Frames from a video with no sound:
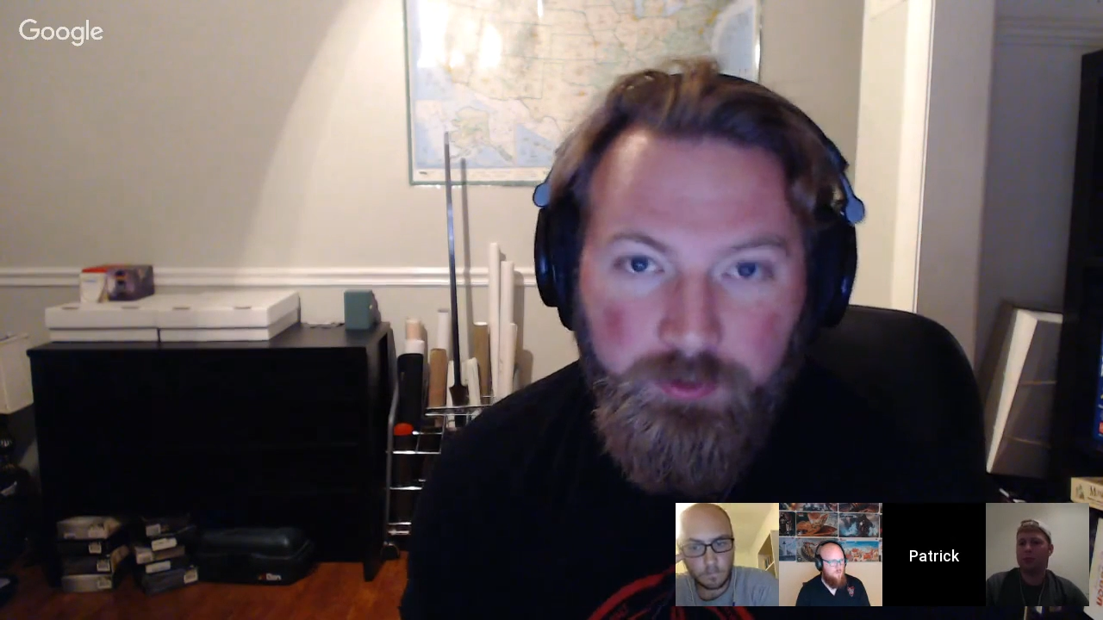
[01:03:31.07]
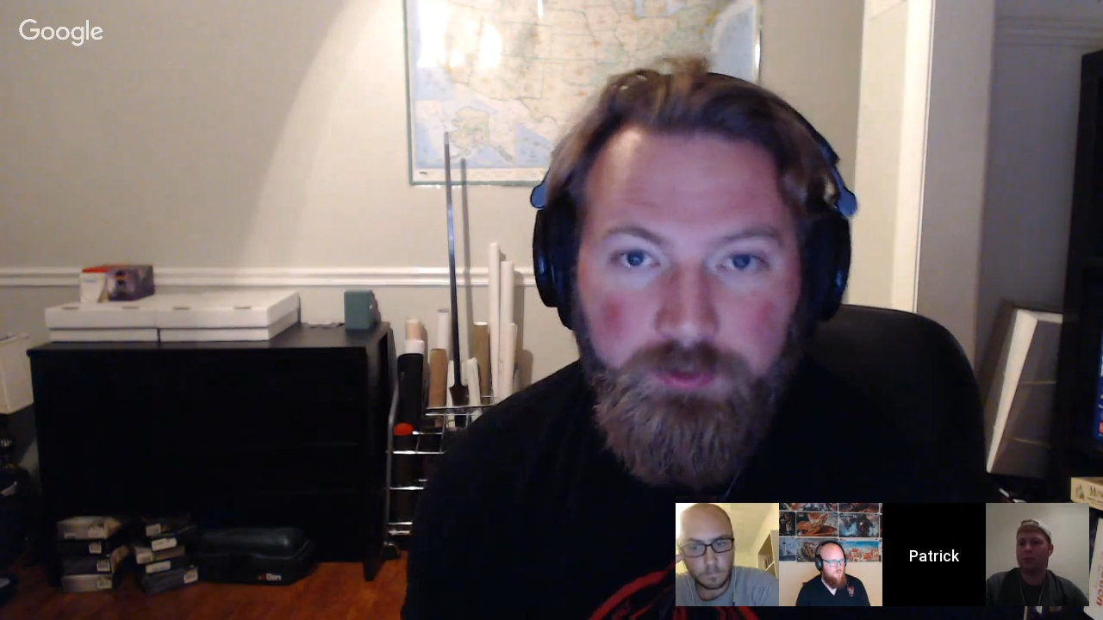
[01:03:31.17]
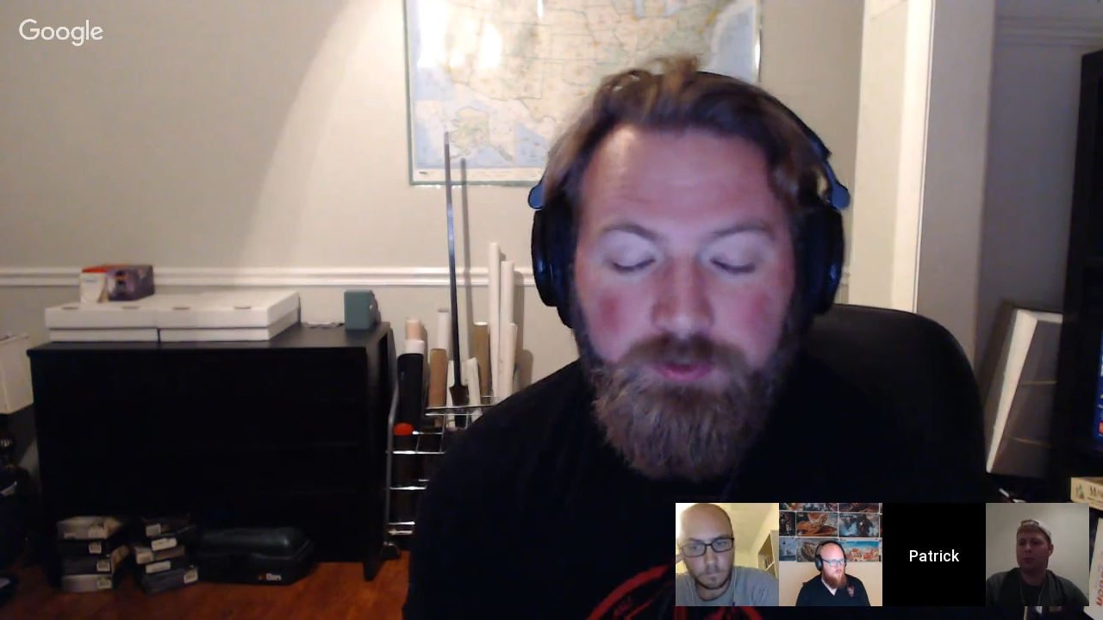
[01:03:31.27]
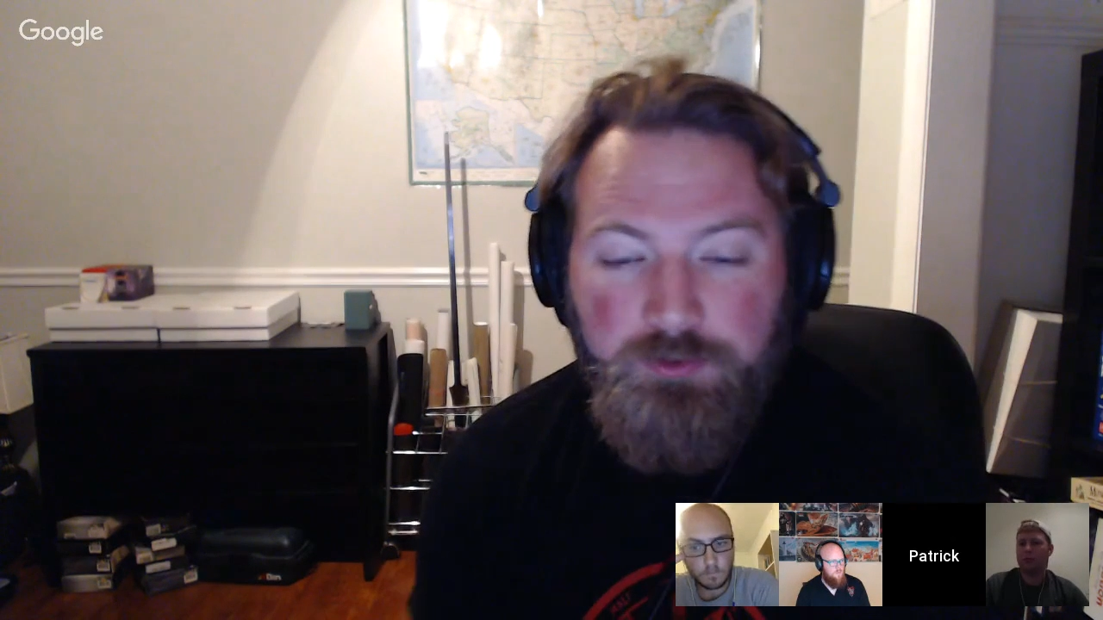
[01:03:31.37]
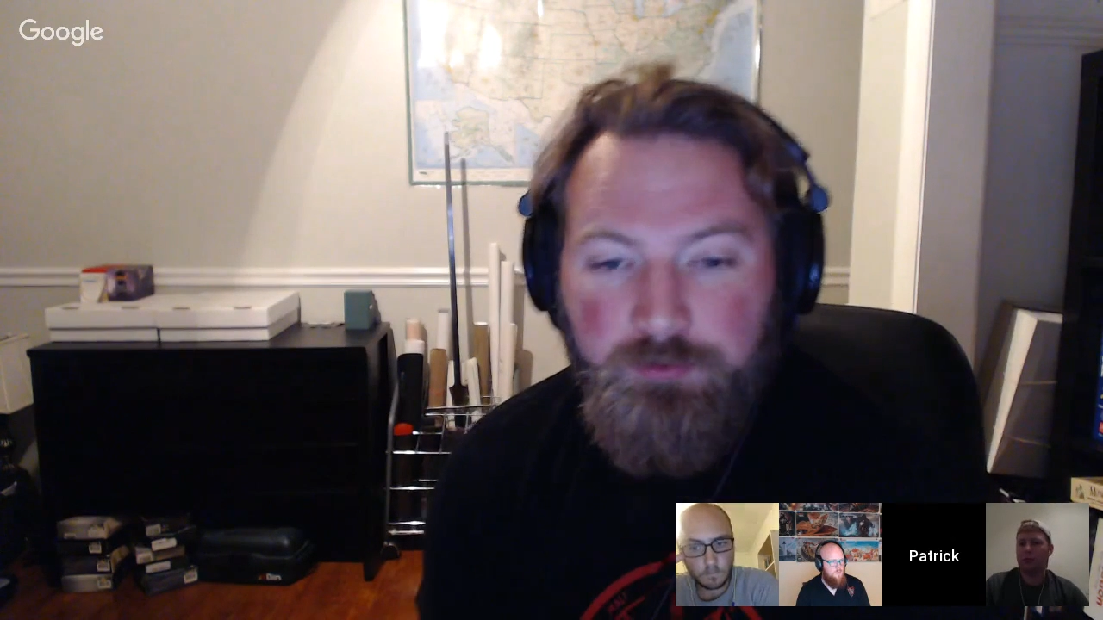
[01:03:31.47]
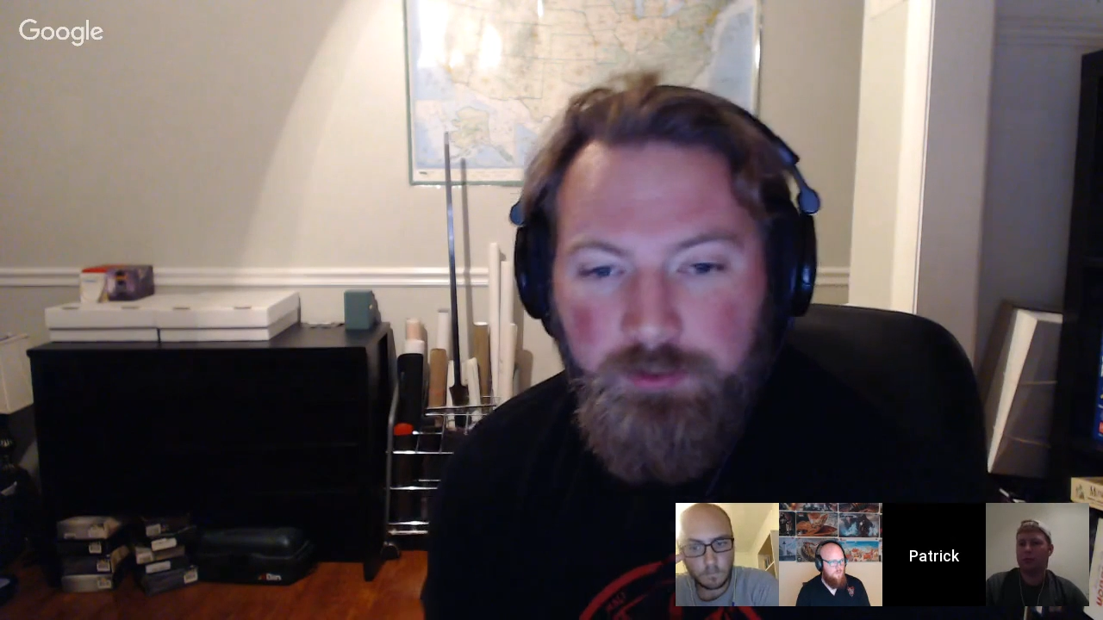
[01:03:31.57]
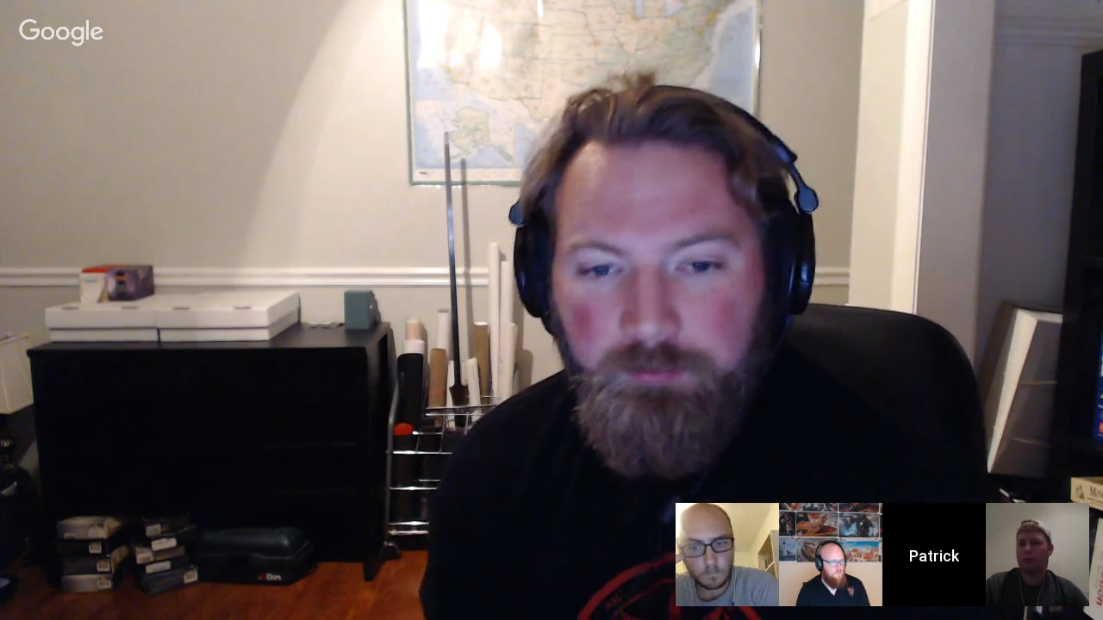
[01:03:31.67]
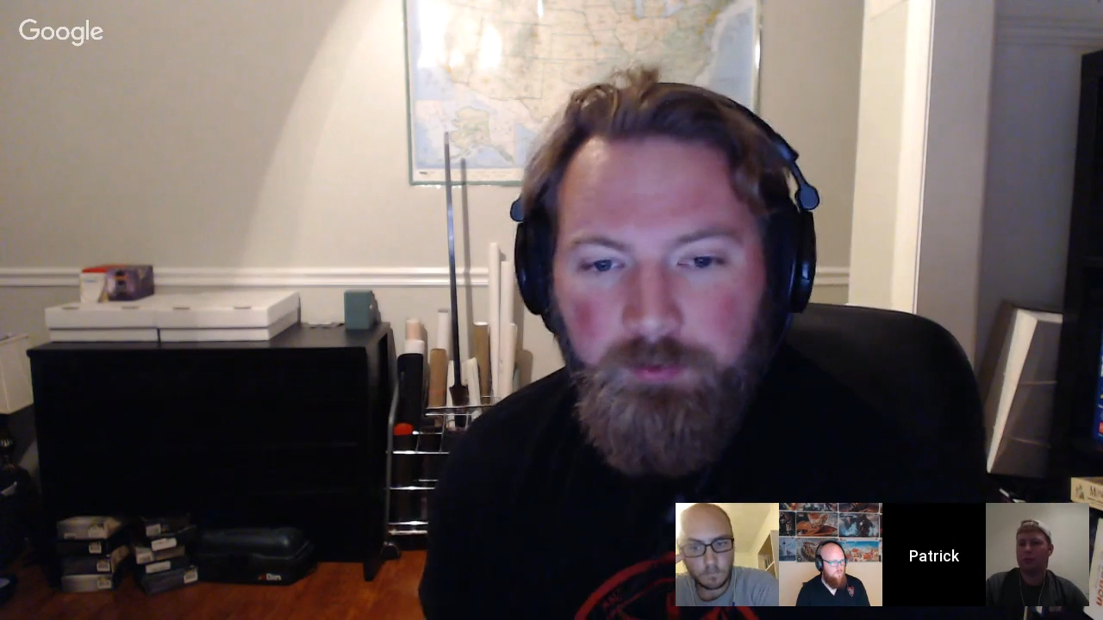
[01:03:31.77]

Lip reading: extremely